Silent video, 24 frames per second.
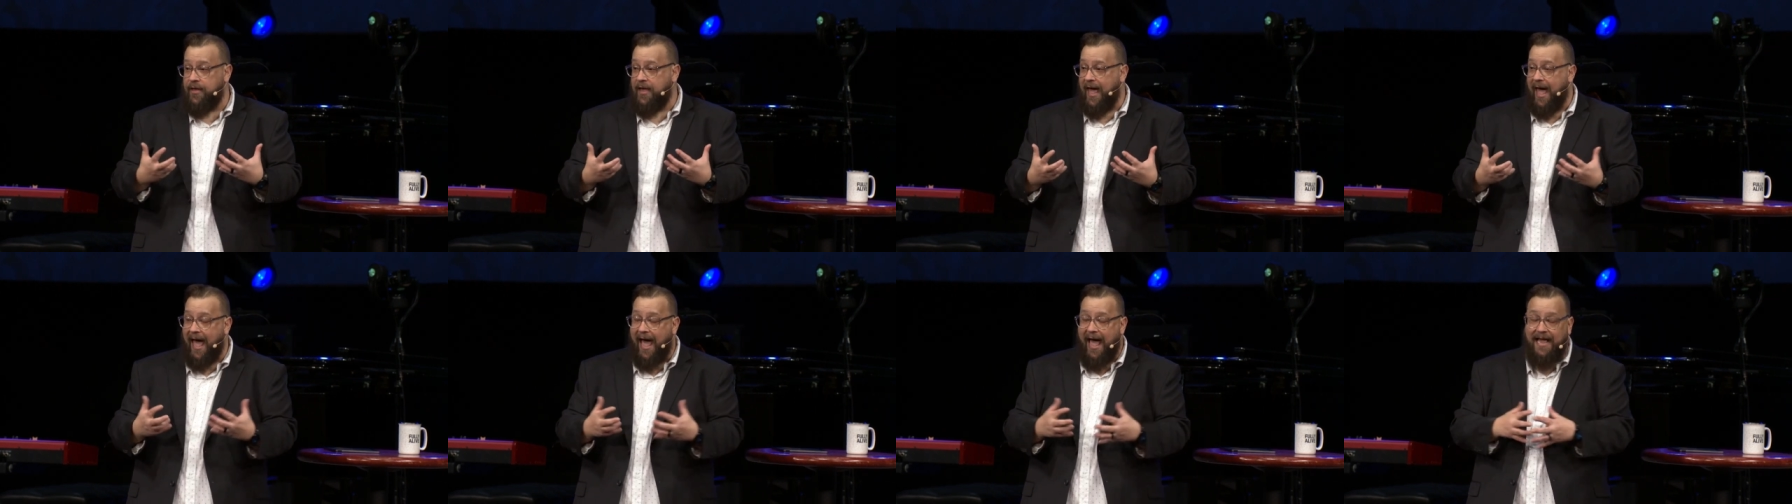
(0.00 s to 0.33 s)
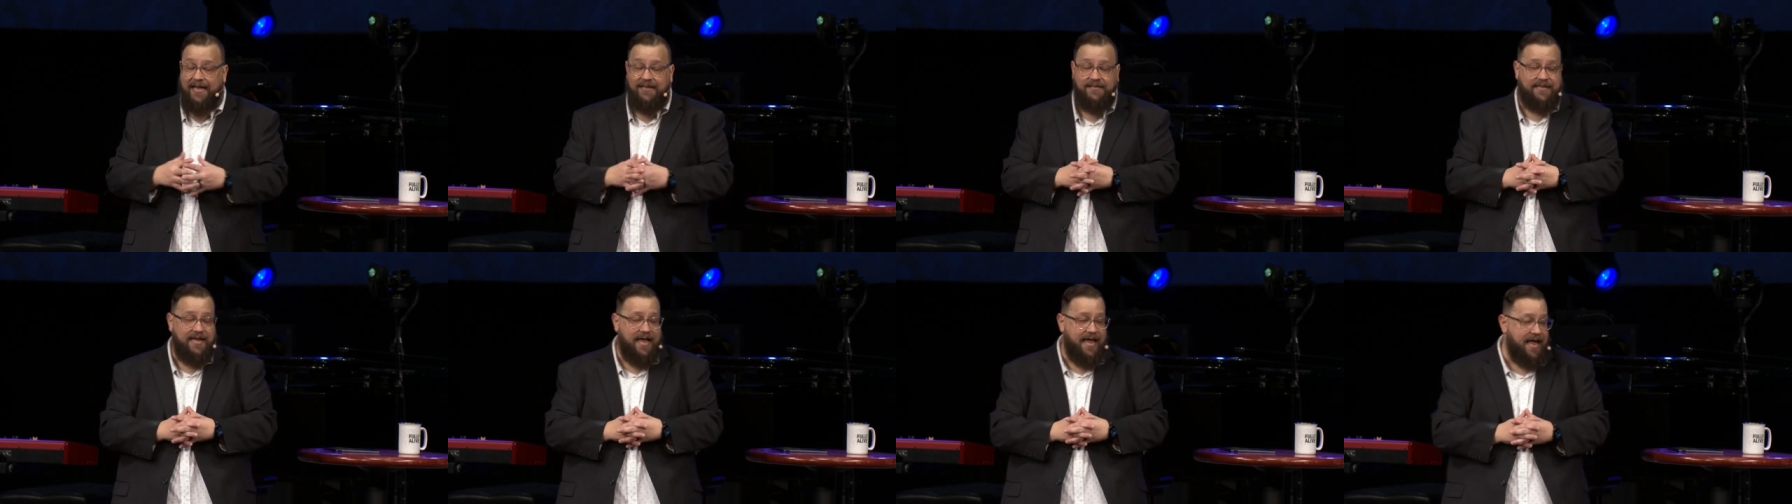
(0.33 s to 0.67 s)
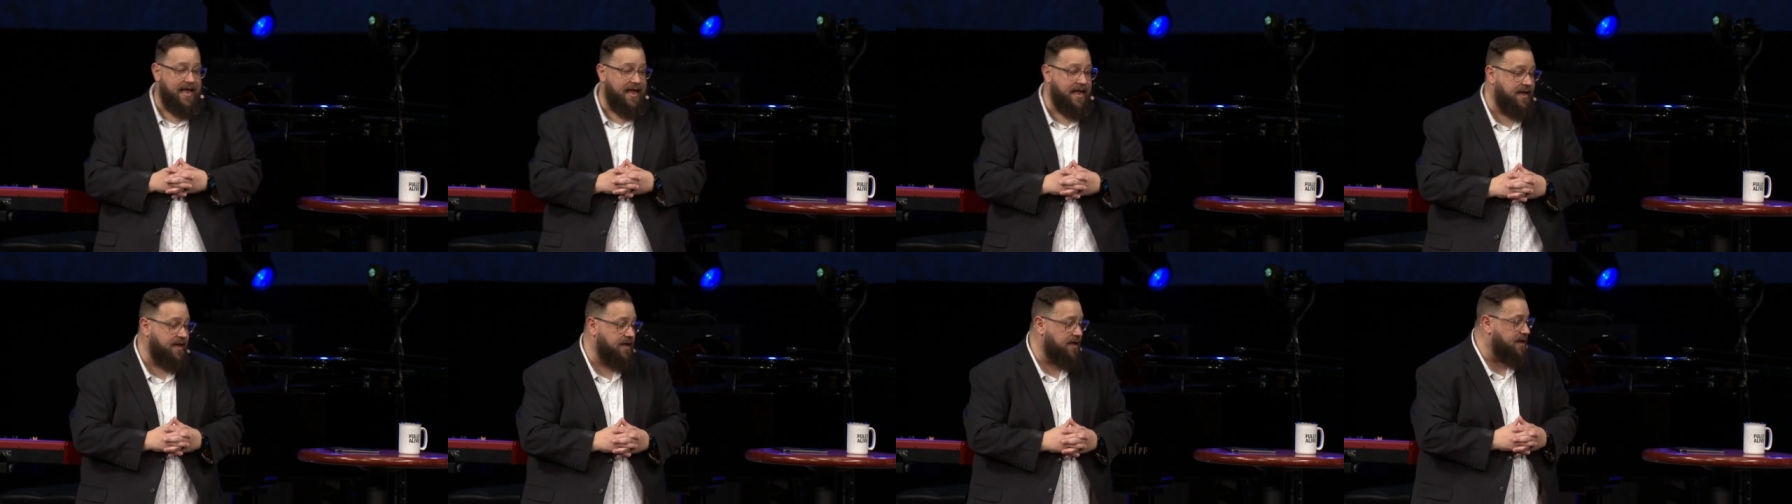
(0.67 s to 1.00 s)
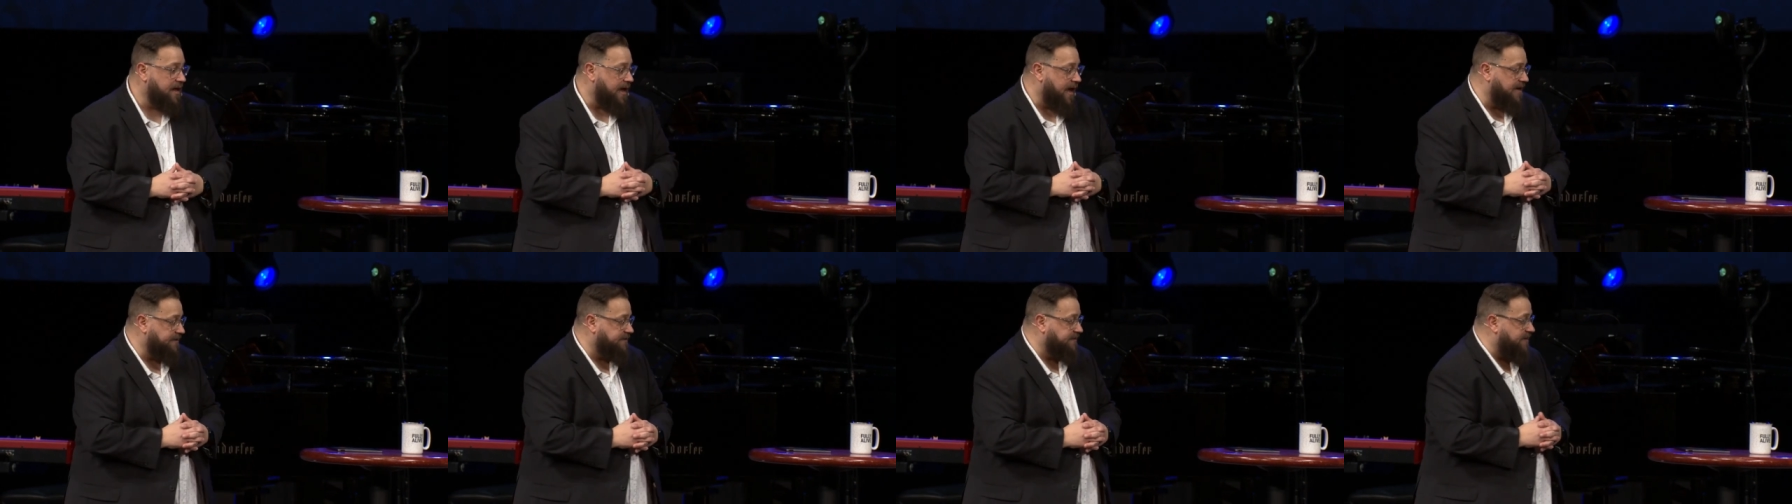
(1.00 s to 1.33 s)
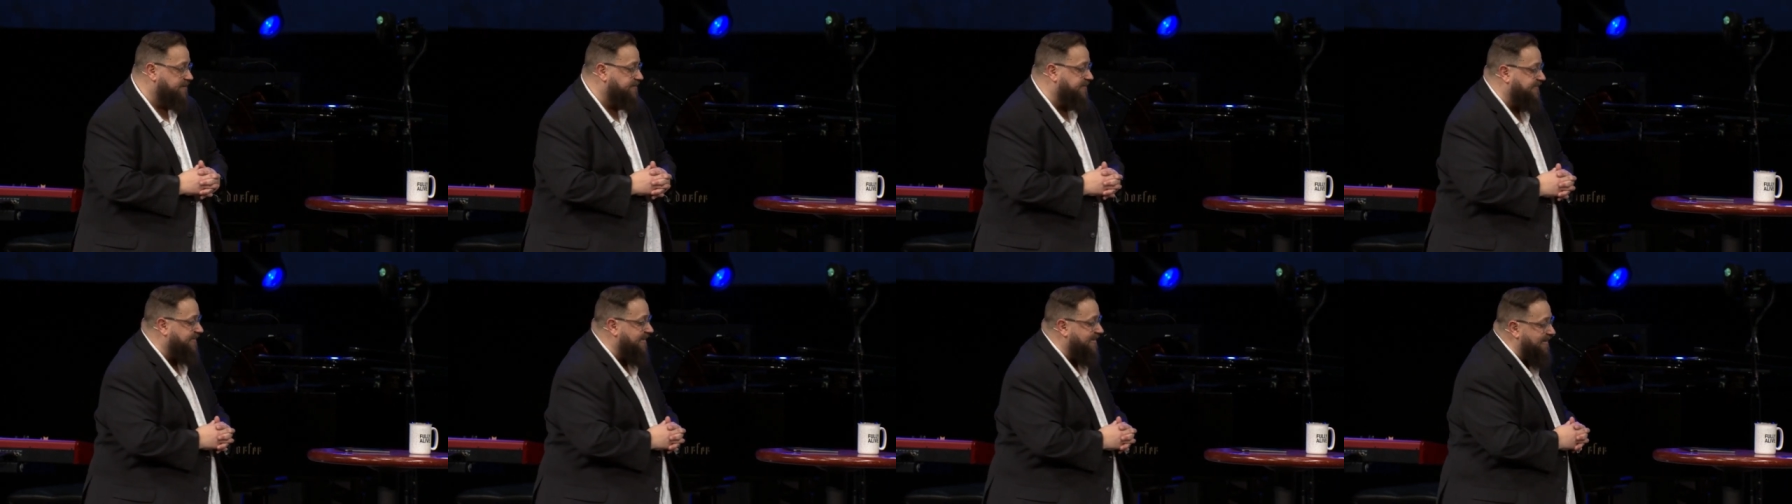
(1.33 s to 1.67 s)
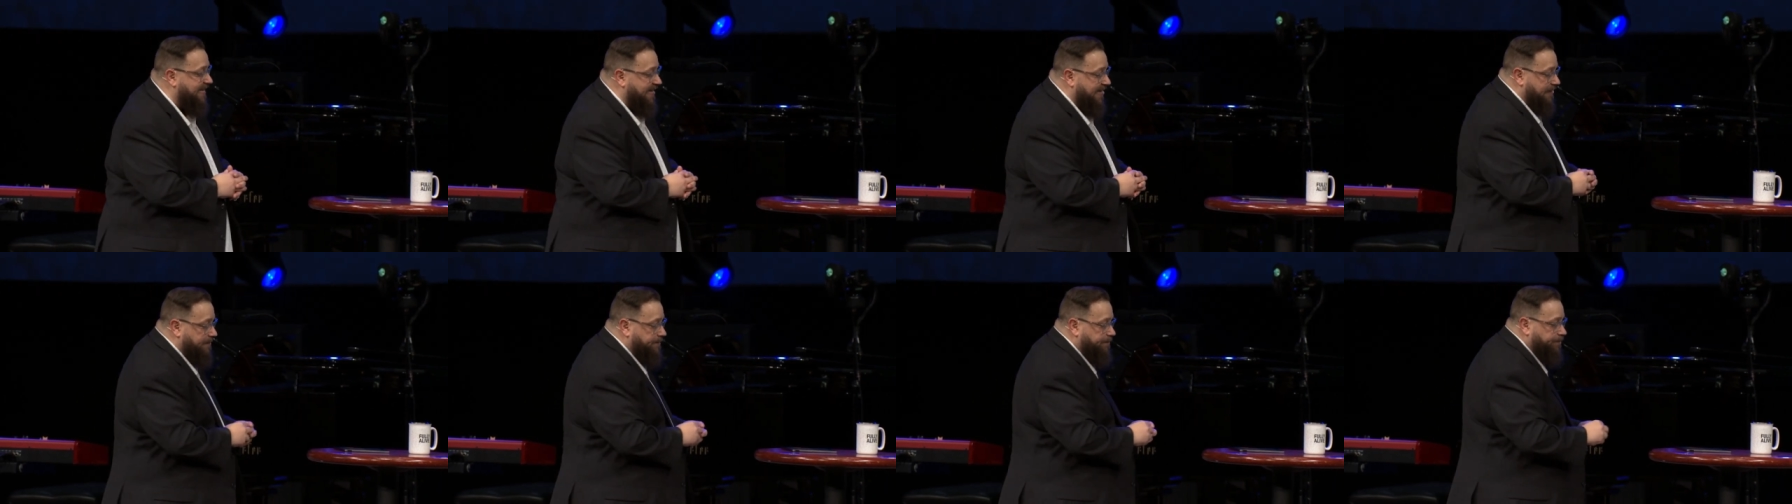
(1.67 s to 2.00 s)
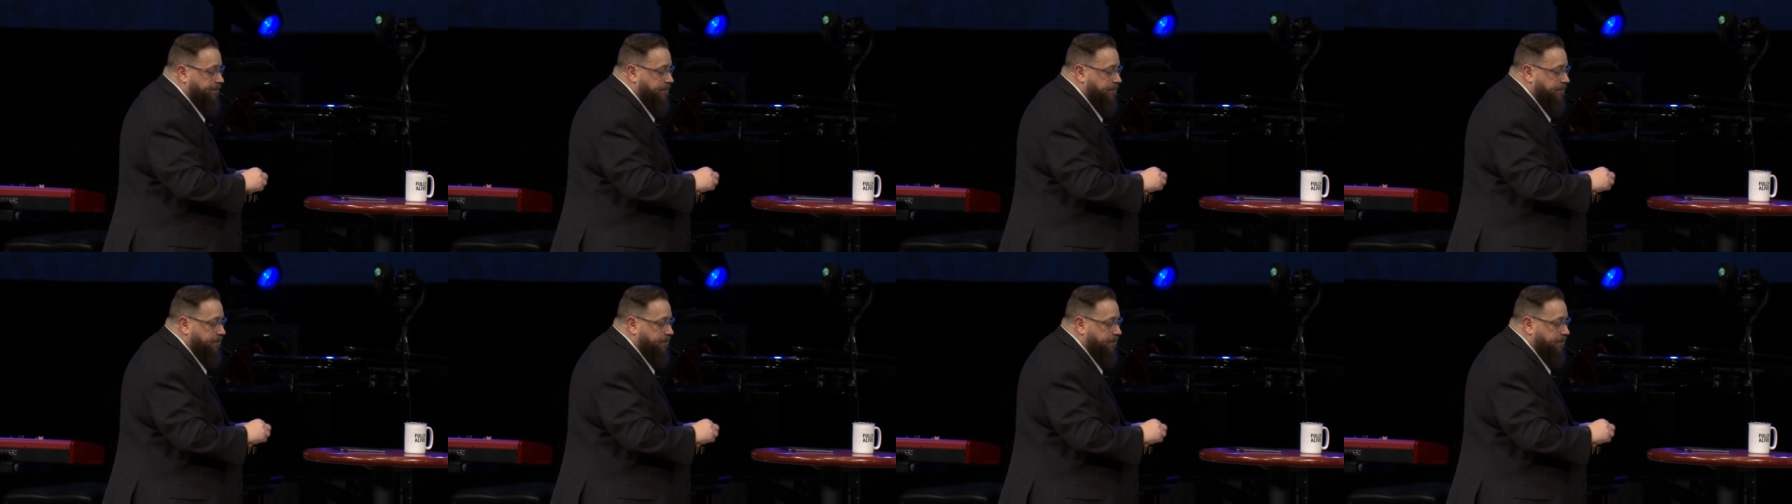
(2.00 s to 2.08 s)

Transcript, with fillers: as a, as a city.